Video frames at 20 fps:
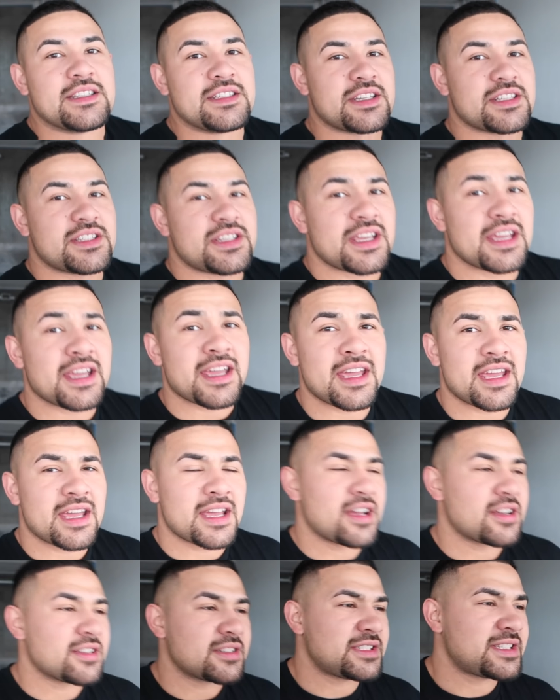Just
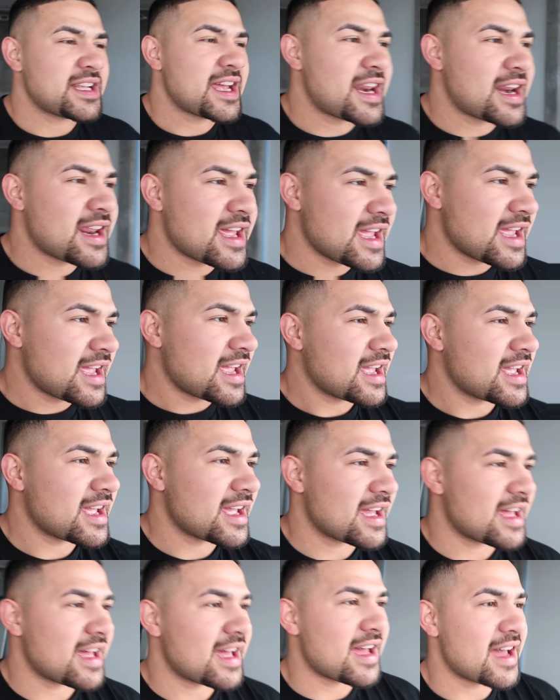here, Saturday.
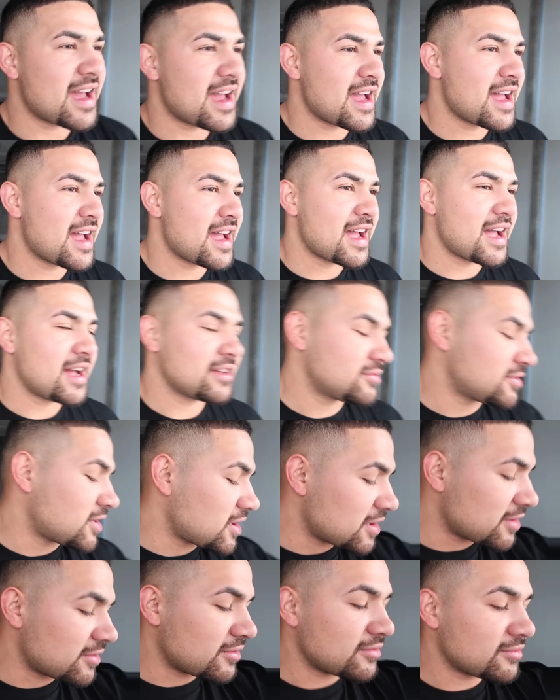Uh, I
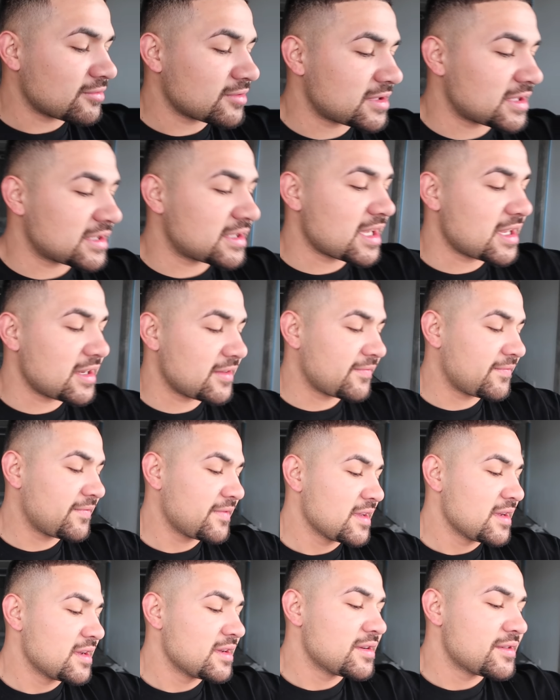don't know what's the date.
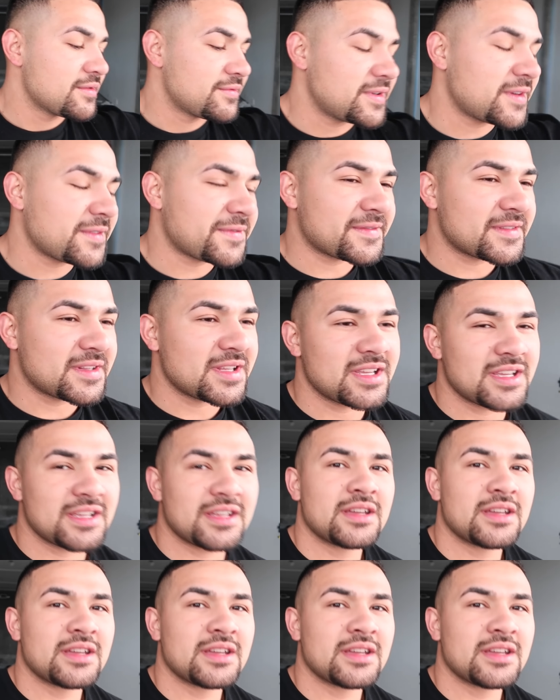5th.